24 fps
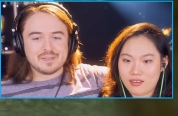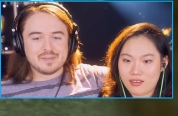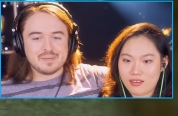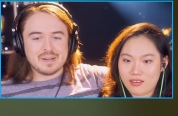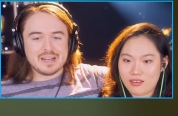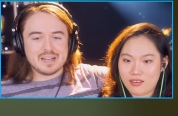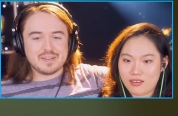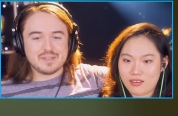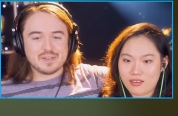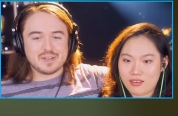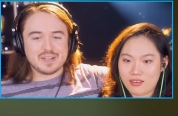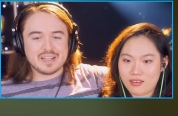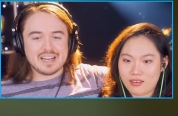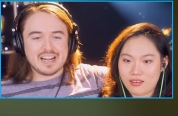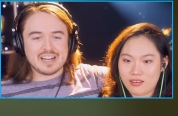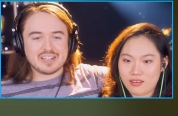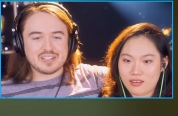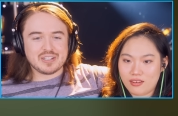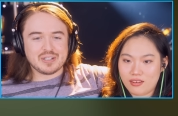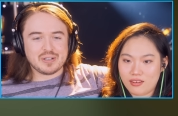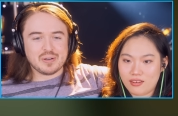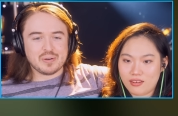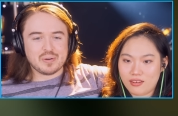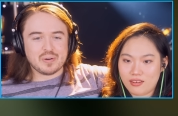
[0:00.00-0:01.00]
Speaker 1: Imagine if you could actually
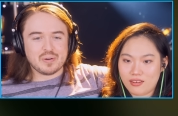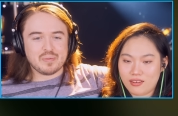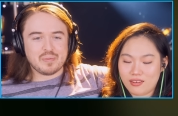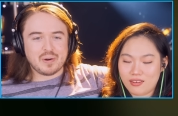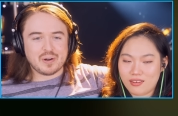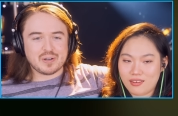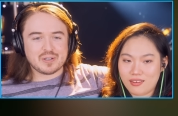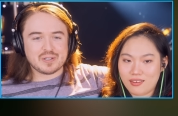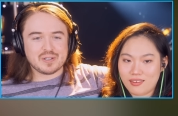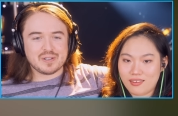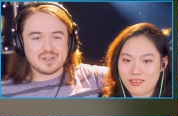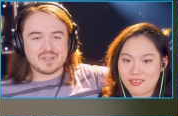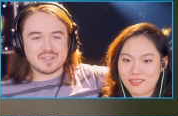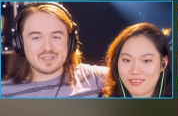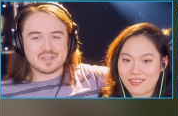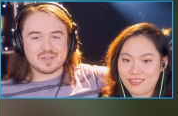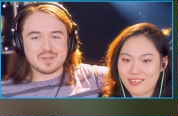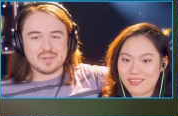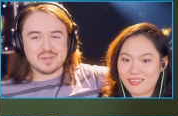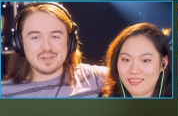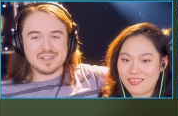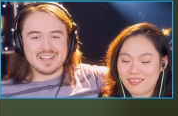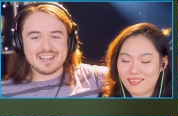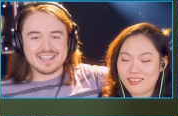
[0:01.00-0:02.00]
go to a martial arts
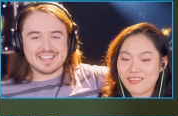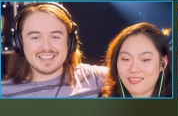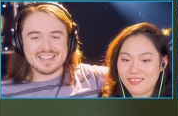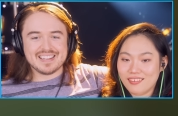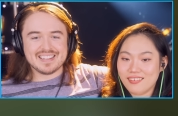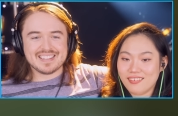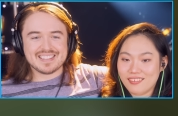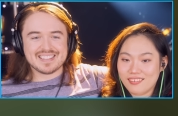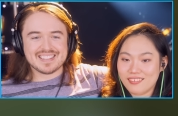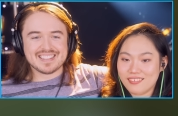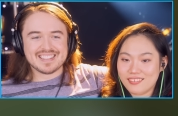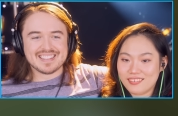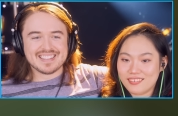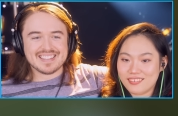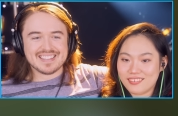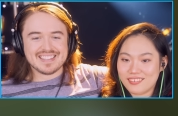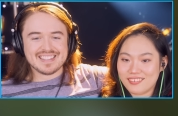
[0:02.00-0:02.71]
school like this.